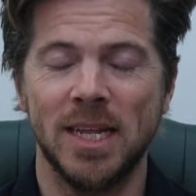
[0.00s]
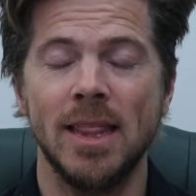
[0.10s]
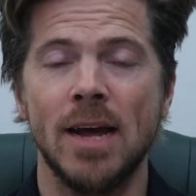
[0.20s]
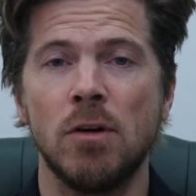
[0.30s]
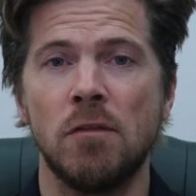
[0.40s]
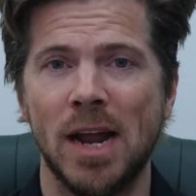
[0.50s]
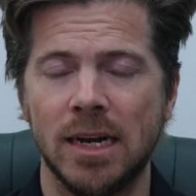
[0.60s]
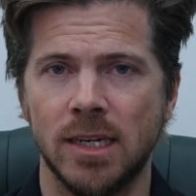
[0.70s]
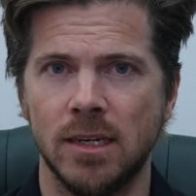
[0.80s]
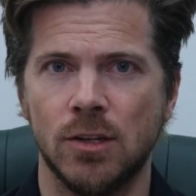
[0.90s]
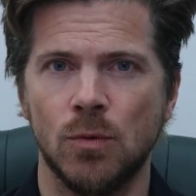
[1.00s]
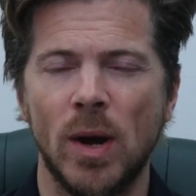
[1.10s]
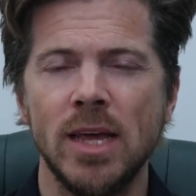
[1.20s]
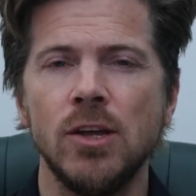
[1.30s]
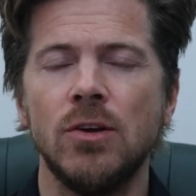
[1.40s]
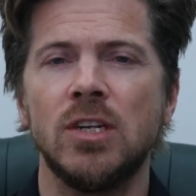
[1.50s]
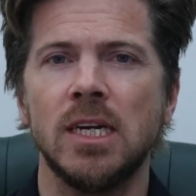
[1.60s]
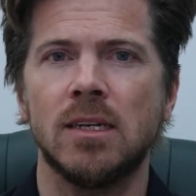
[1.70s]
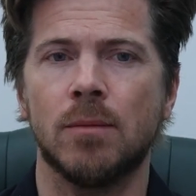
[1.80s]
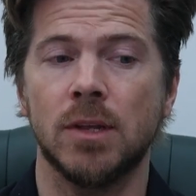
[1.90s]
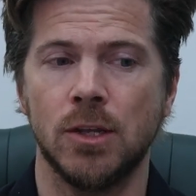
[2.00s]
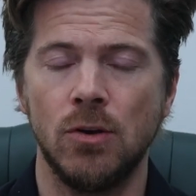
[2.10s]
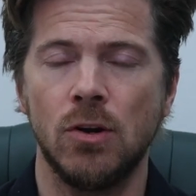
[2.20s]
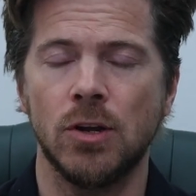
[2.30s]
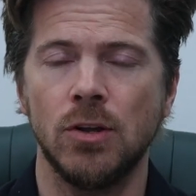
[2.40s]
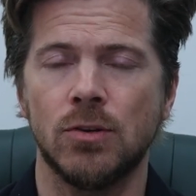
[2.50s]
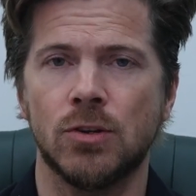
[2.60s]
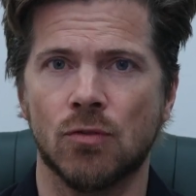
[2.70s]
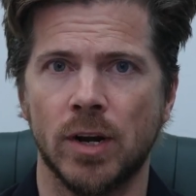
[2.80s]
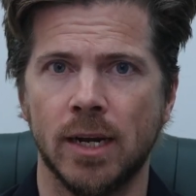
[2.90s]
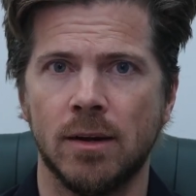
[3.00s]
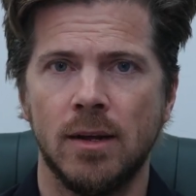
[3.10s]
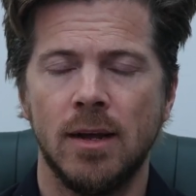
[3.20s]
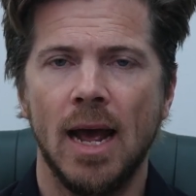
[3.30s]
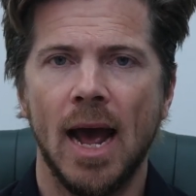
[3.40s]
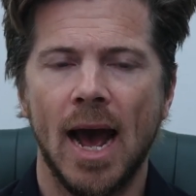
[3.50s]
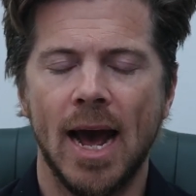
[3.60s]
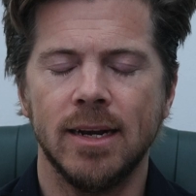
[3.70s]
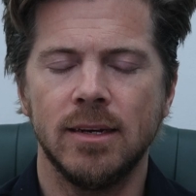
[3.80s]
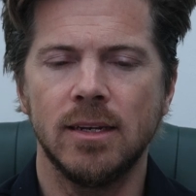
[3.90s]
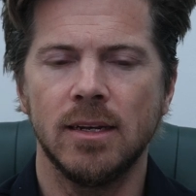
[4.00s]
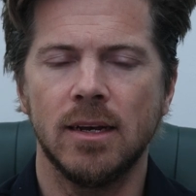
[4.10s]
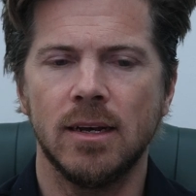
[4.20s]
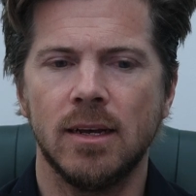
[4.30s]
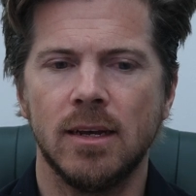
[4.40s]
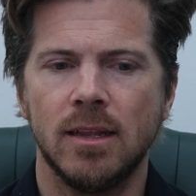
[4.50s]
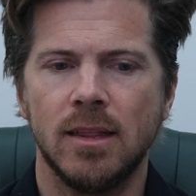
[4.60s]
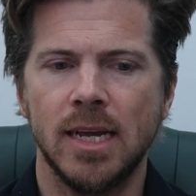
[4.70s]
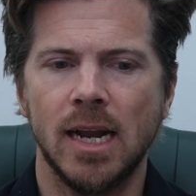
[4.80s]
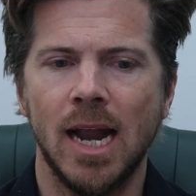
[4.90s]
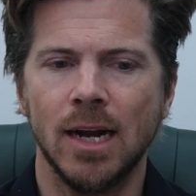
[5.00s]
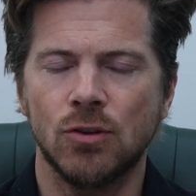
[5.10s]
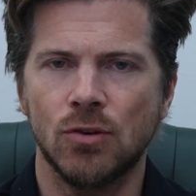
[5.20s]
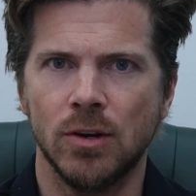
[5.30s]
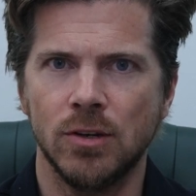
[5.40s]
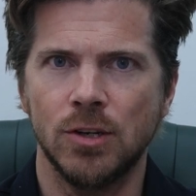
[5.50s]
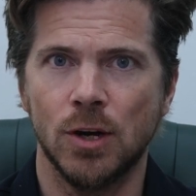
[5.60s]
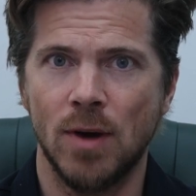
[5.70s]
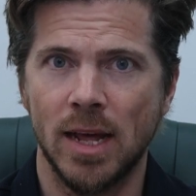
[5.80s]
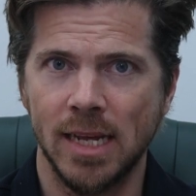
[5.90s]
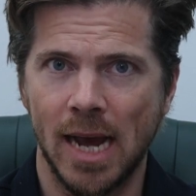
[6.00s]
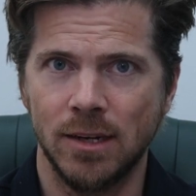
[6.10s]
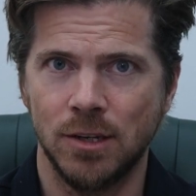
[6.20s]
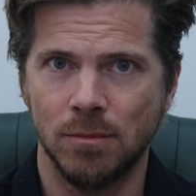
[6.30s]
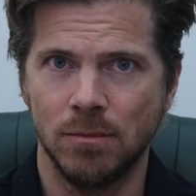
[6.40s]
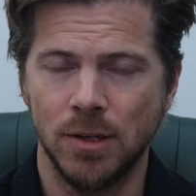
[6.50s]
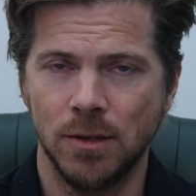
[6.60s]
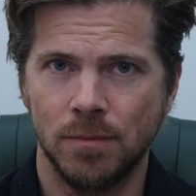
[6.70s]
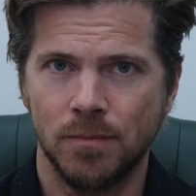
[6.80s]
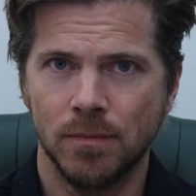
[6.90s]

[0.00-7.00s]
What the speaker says: They're then reflected. So the way that you see something, you look at your screen and the electrons around the atoms,